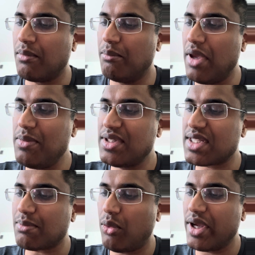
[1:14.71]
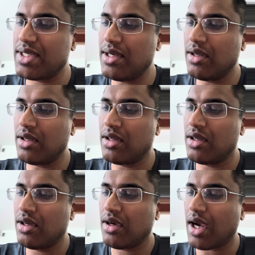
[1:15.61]
maybe disappointed,
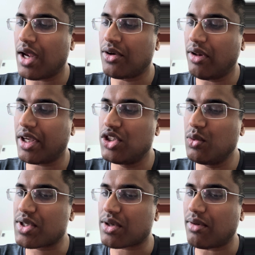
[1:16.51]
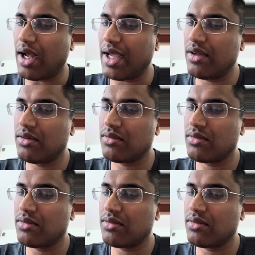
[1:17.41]
and all I could do was cry.